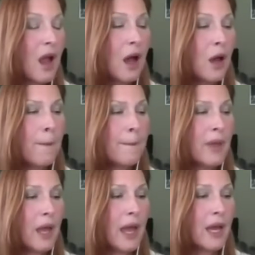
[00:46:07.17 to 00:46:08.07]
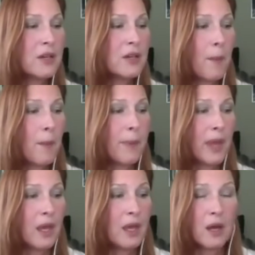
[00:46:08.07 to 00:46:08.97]
Um, and
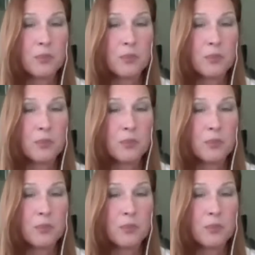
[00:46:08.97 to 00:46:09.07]
being a